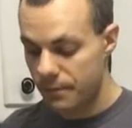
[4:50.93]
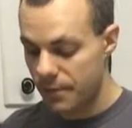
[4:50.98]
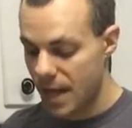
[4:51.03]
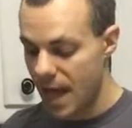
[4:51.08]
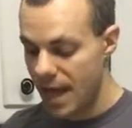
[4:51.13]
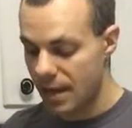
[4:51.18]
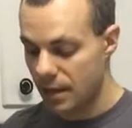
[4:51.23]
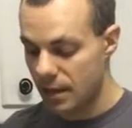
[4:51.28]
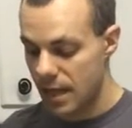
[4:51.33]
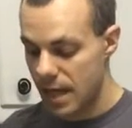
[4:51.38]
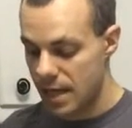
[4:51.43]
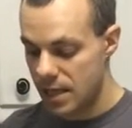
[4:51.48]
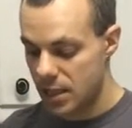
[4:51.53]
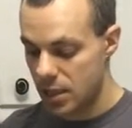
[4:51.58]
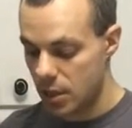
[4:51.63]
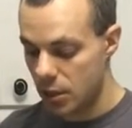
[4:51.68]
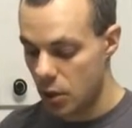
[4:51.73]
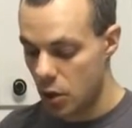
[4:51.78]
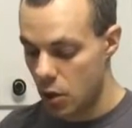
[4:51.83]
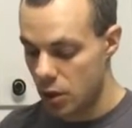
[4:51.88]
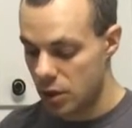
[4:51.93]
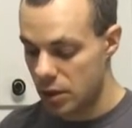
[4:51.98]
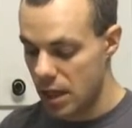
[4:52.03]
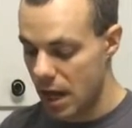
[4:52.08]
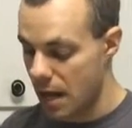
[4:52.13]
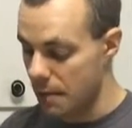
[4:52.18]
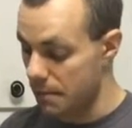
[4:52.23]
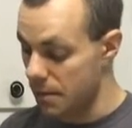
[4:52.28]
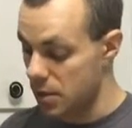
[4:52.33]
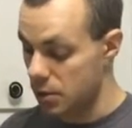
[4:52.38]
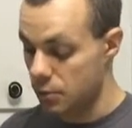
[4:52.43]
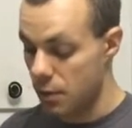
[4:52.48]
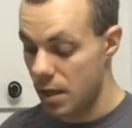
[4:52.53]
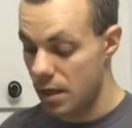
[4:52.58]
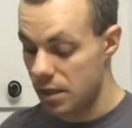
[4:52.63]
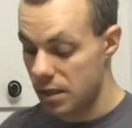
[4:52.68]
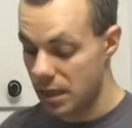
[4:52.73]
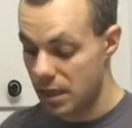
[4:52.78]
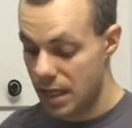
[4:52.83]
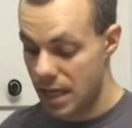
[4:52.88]
That'll last you a long time, as well
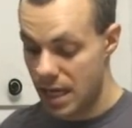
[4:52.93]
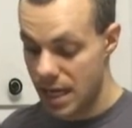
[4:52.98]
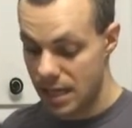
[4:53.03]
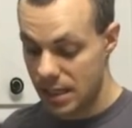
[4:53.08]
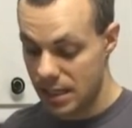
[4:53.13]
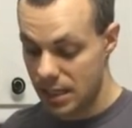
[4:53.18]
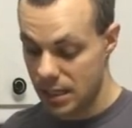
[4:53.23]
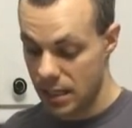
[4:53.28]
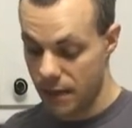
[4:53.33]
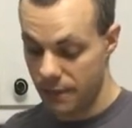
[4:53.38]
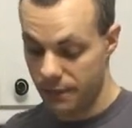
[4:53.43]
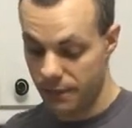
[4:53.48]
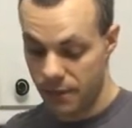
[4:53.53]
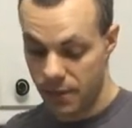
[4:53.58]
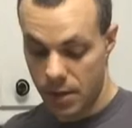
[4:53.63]
as the canned stuff.